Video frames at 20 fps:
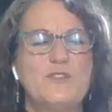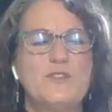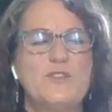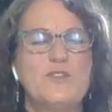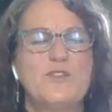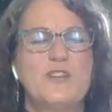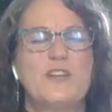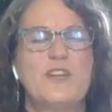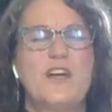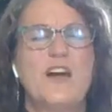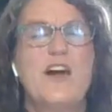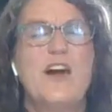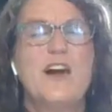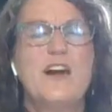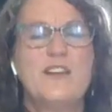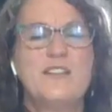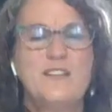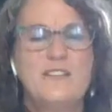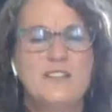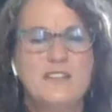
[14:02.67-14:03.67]
So you're
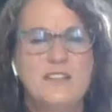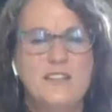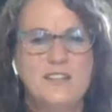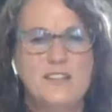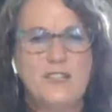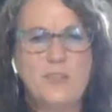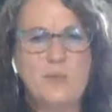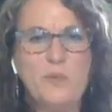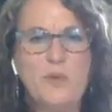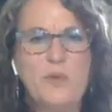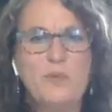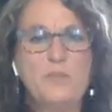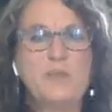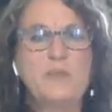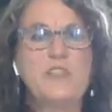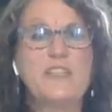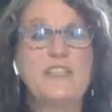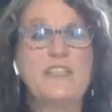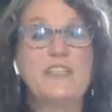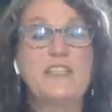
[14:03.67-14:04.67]
constantly
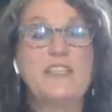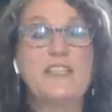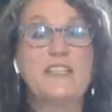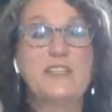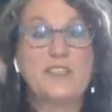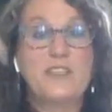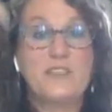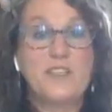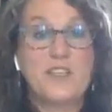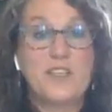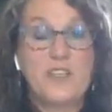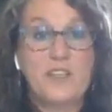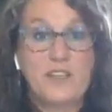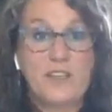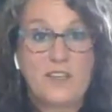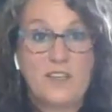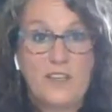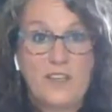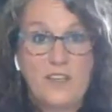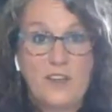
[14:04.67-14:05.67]

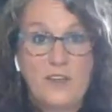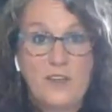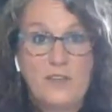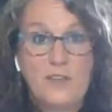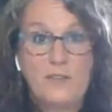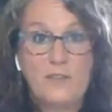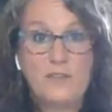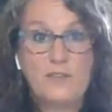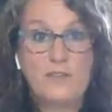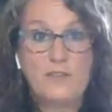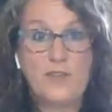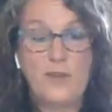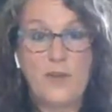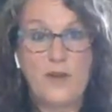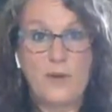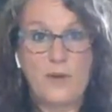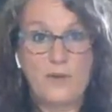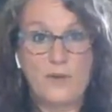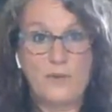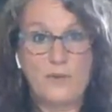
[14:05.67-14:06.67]
replenishing the
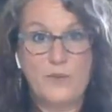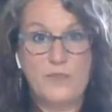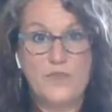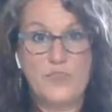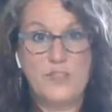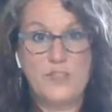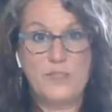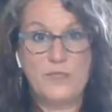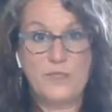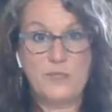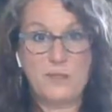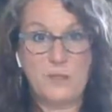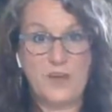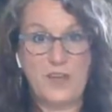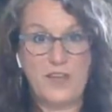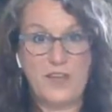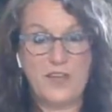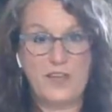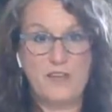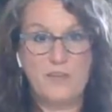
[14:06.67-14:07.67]
flow this
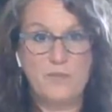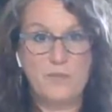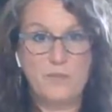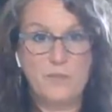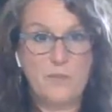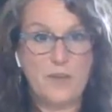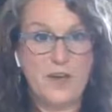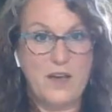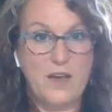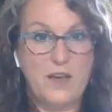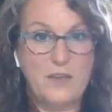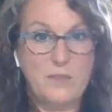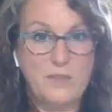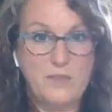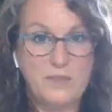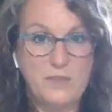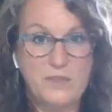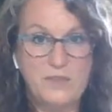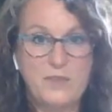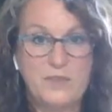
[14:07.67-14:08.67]
way, bottom
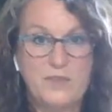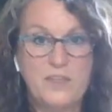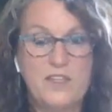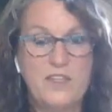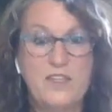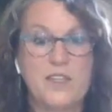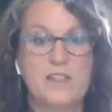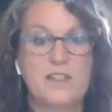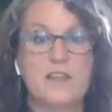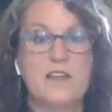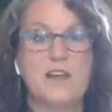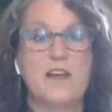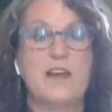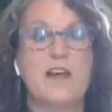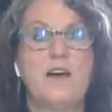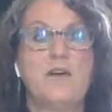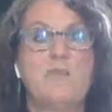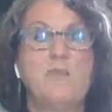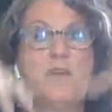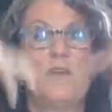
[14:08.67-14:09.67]
of the feet
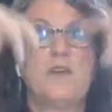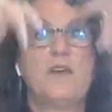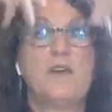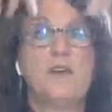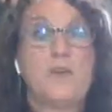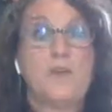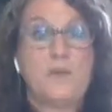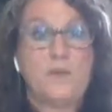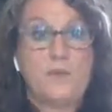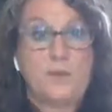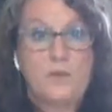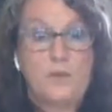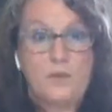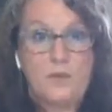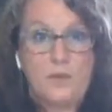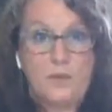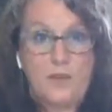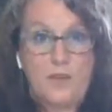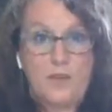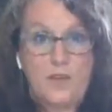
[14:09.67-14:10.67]
up
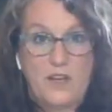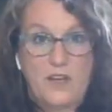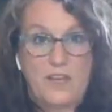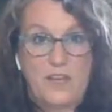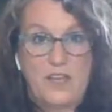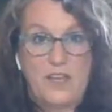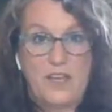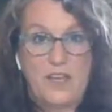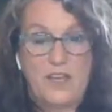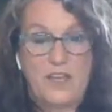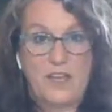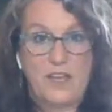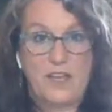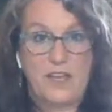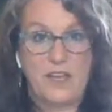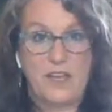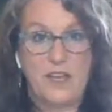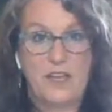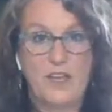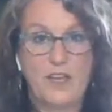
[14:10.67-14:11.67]
through the crown of the head
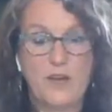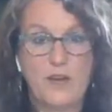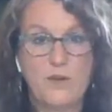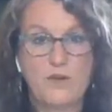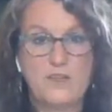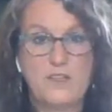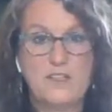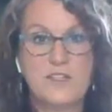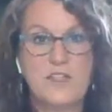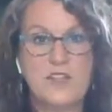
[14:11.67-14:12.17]
and out.